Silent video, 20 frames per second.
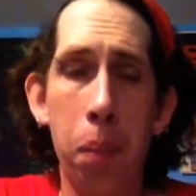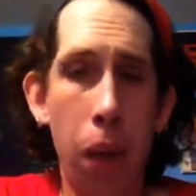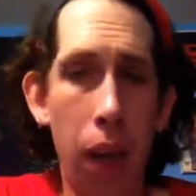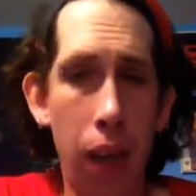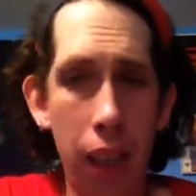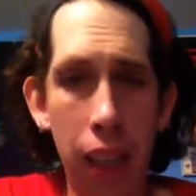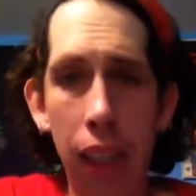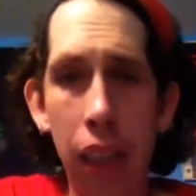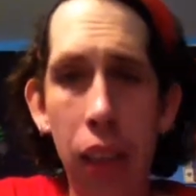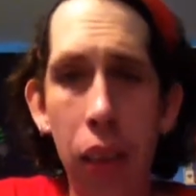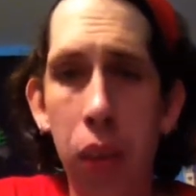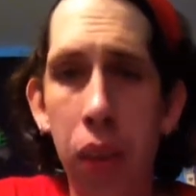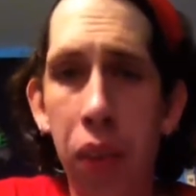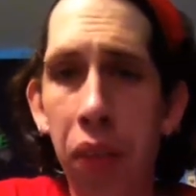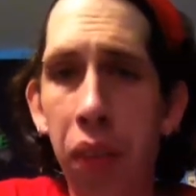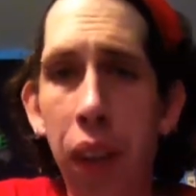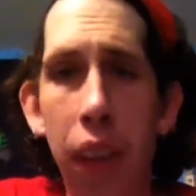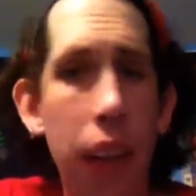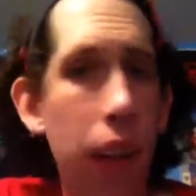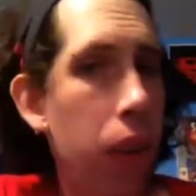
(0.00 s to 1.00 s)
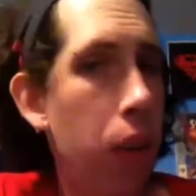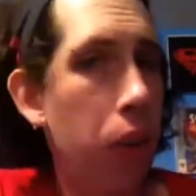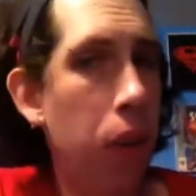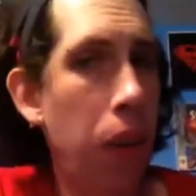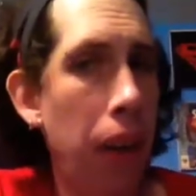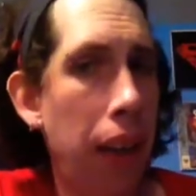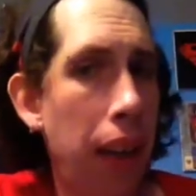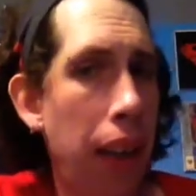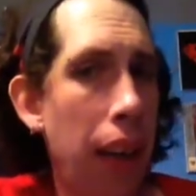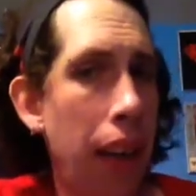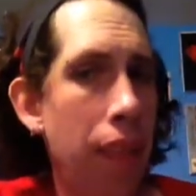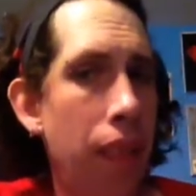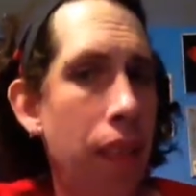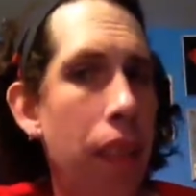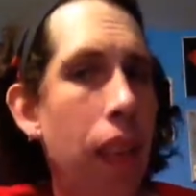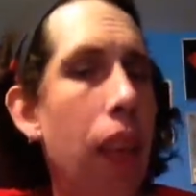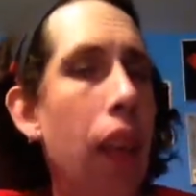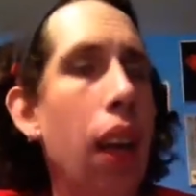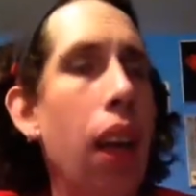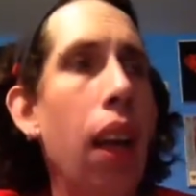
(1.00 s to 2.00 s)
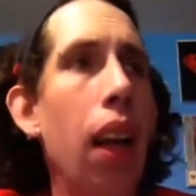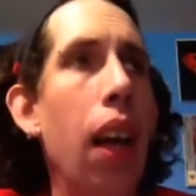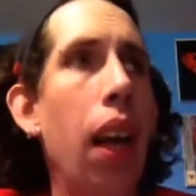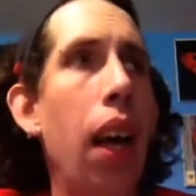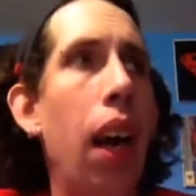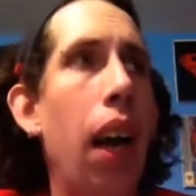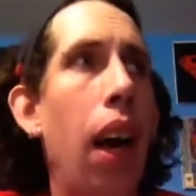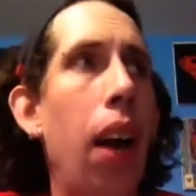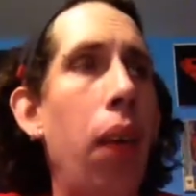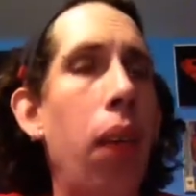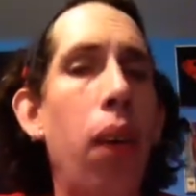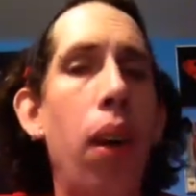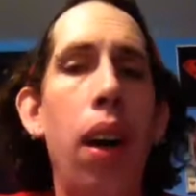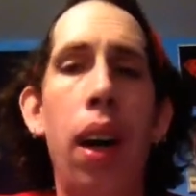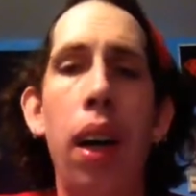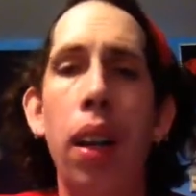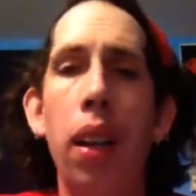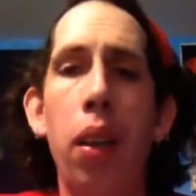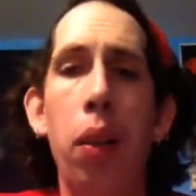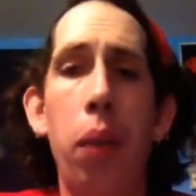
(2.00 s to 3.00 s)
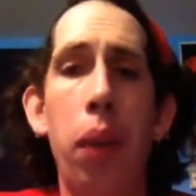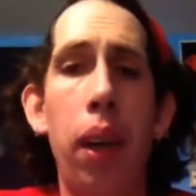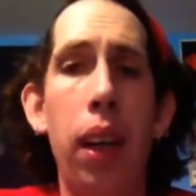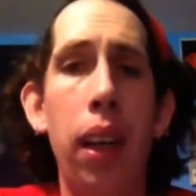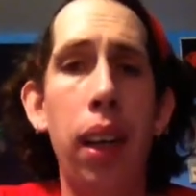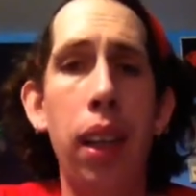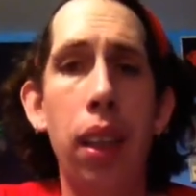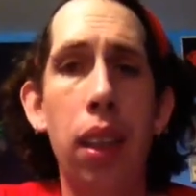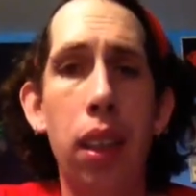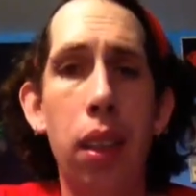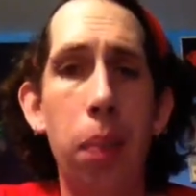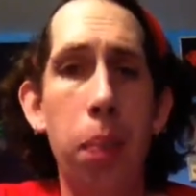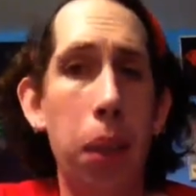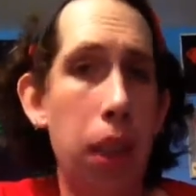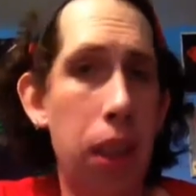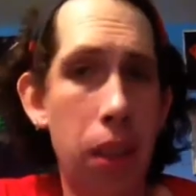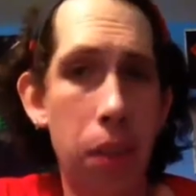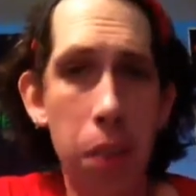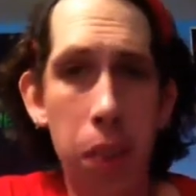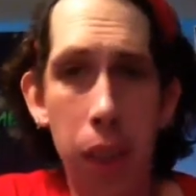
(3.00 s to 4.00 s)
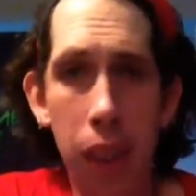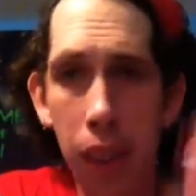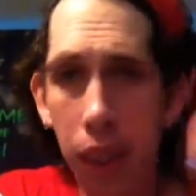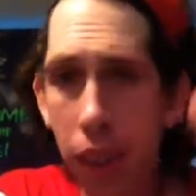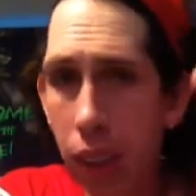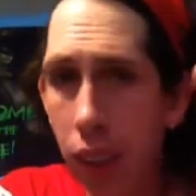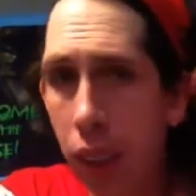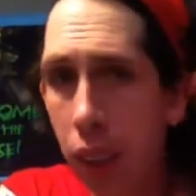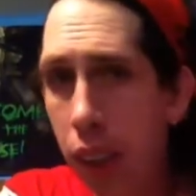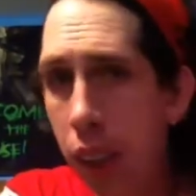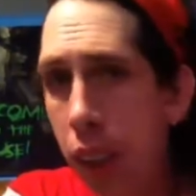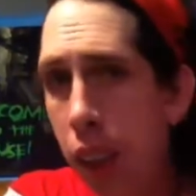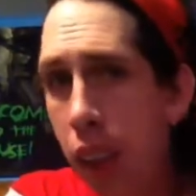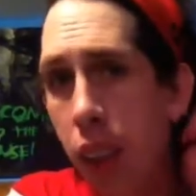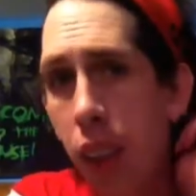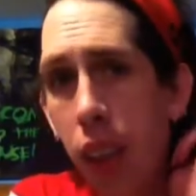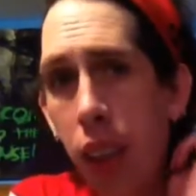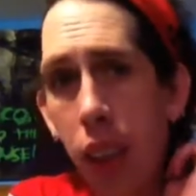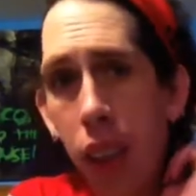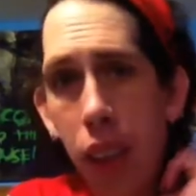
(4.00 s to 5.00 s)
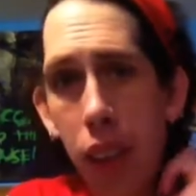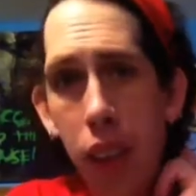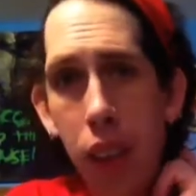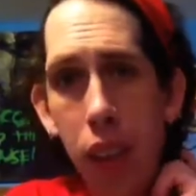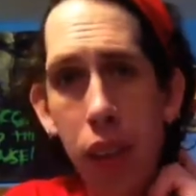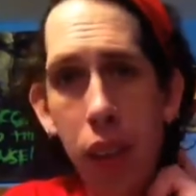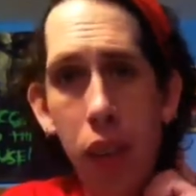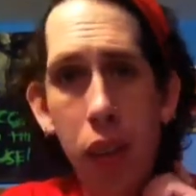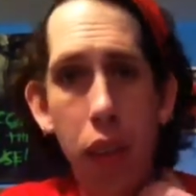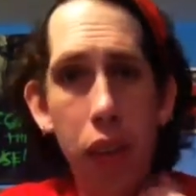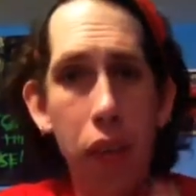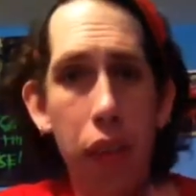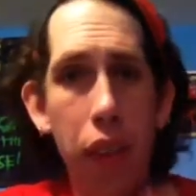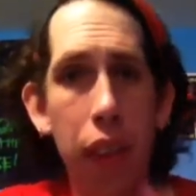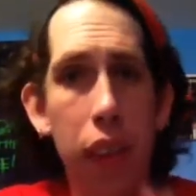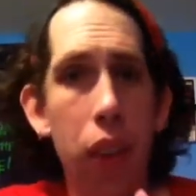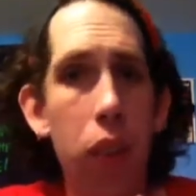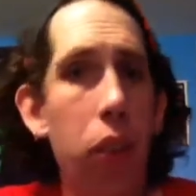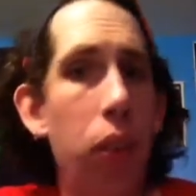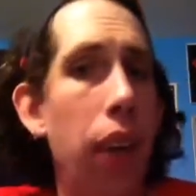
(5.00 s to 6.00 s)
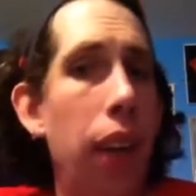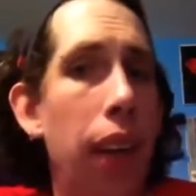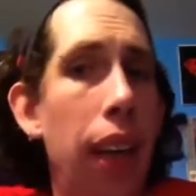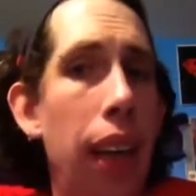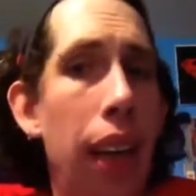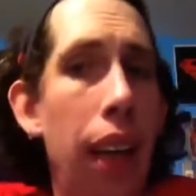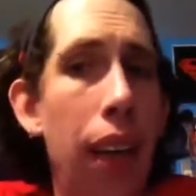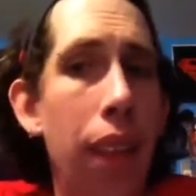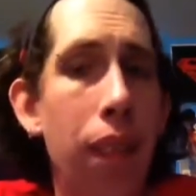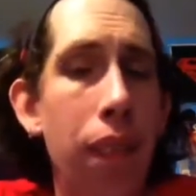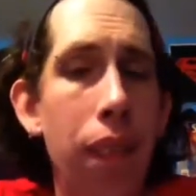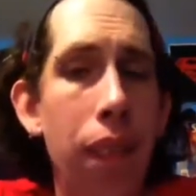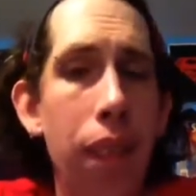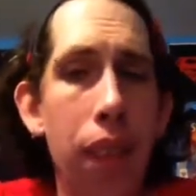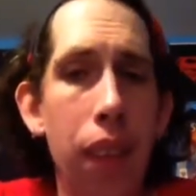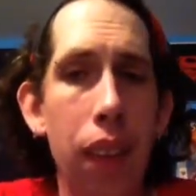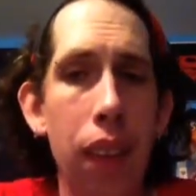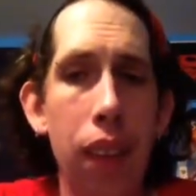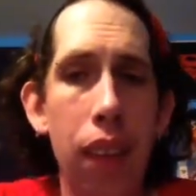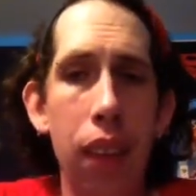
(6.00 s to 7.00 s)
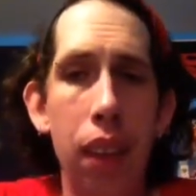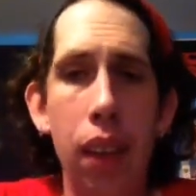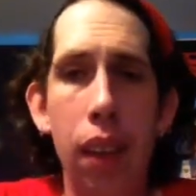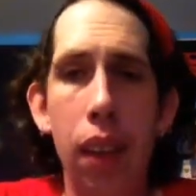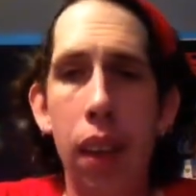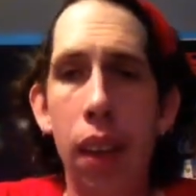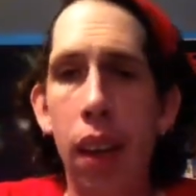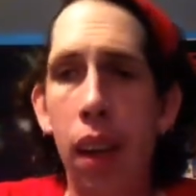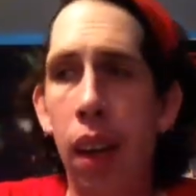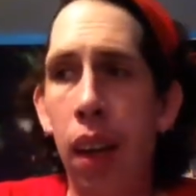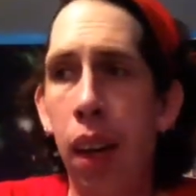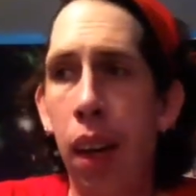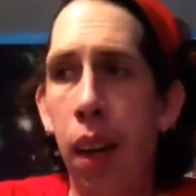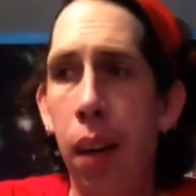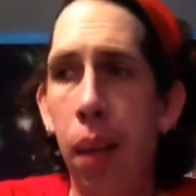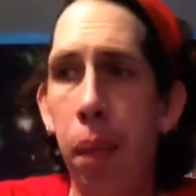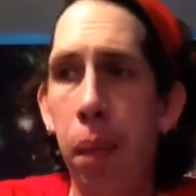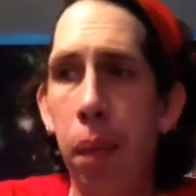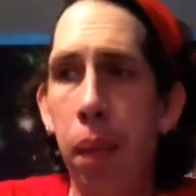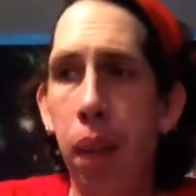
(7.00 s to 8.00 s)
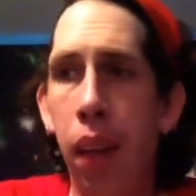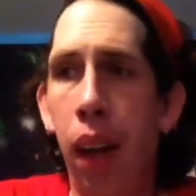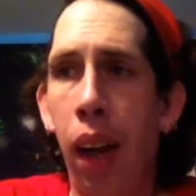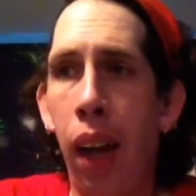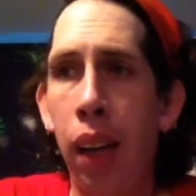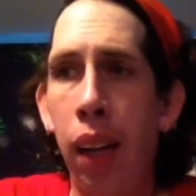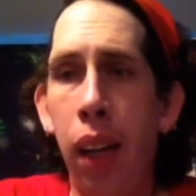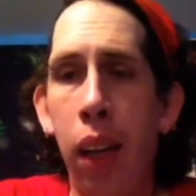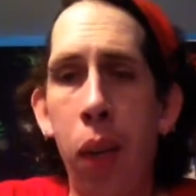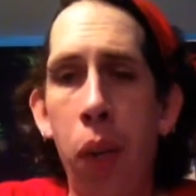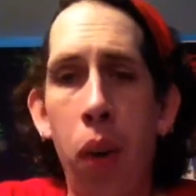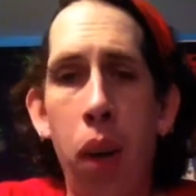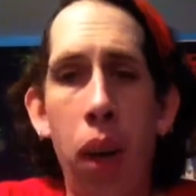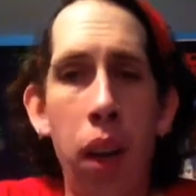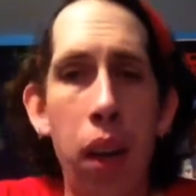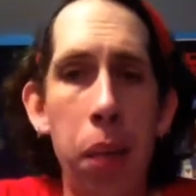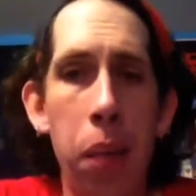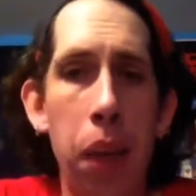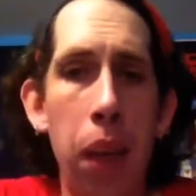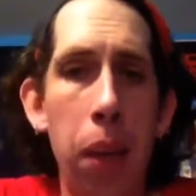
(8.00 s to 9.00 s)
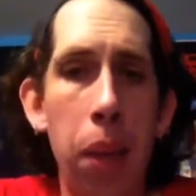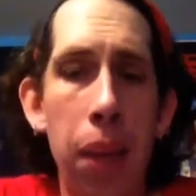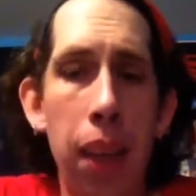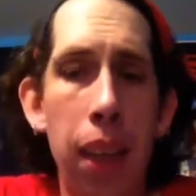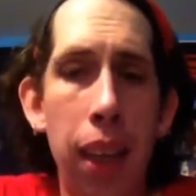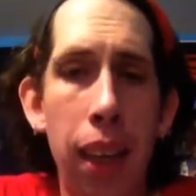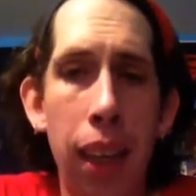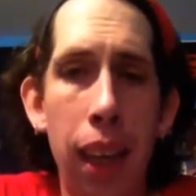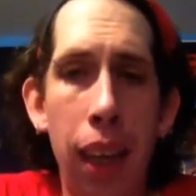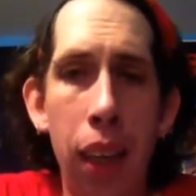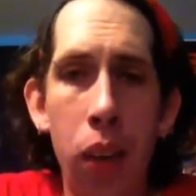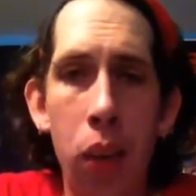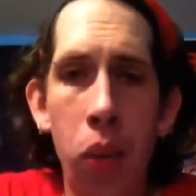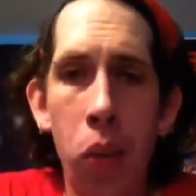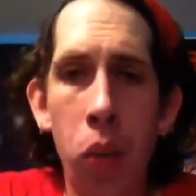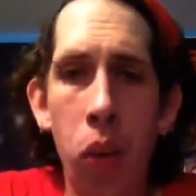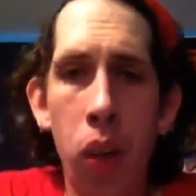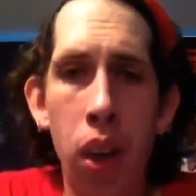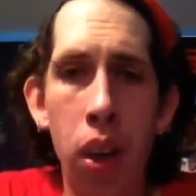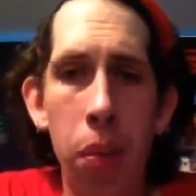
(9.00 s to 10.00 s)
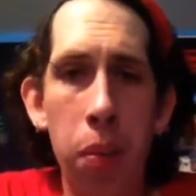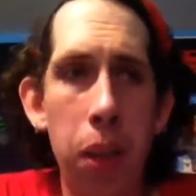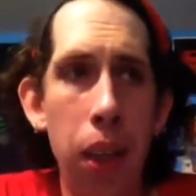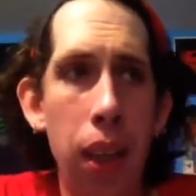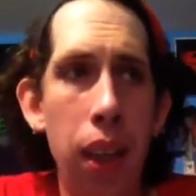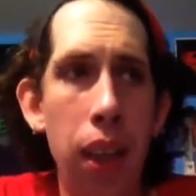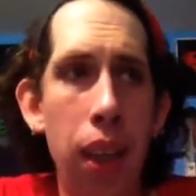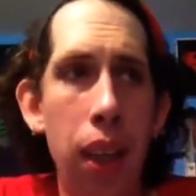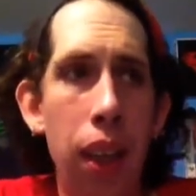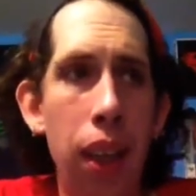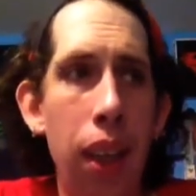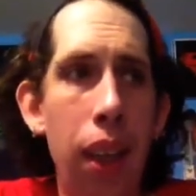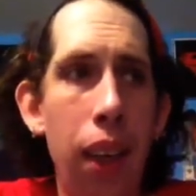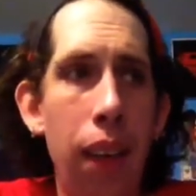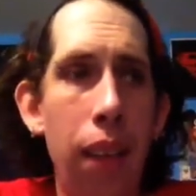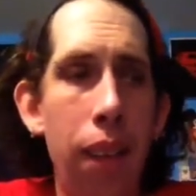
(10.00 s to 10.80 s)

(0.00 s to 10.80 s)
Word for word: body to reflect who I am. I want the right bits and pieces to reflect who I am. Um, I, I want to be me. I don't want to be